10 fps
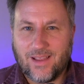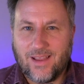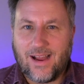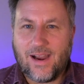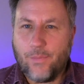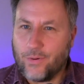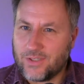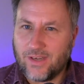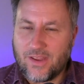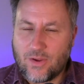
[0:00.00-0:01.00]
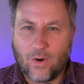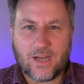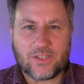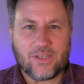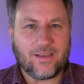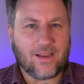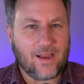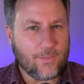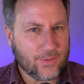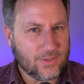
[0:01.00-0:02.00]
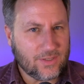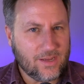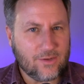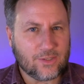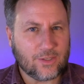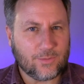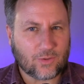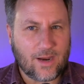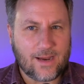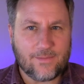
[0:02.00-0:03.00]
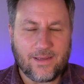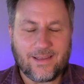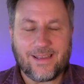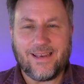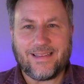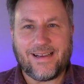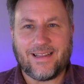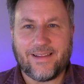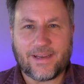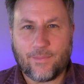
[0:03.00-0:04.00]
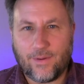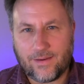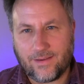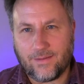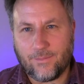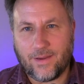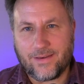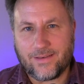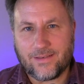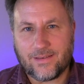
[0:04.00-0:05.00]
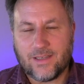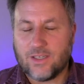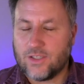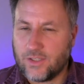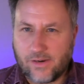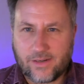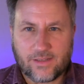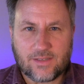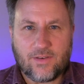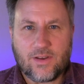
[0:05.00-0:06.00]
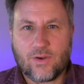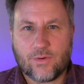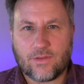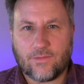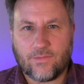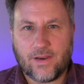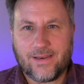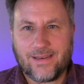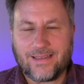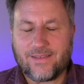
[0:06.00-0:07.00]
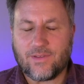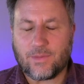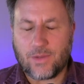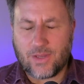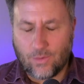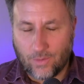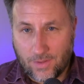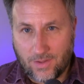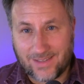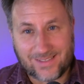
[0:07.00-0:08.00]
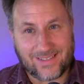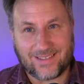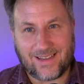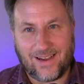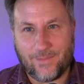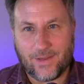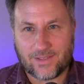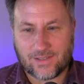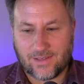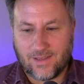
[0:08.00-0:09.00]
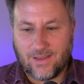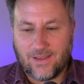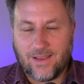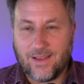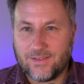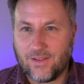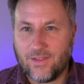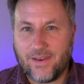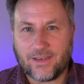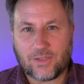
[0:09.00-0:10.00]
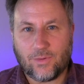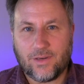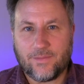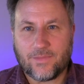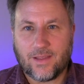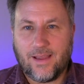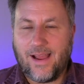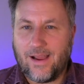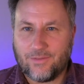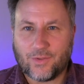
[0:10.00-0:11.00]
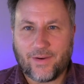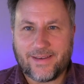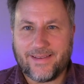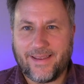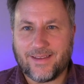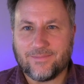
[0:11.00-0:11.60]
I appreciate you watching. I appreciate you subscribing, hitting that like button, sharing this video with a friend, and leaving me your thoughts in the comments. Until the next one, have a great day.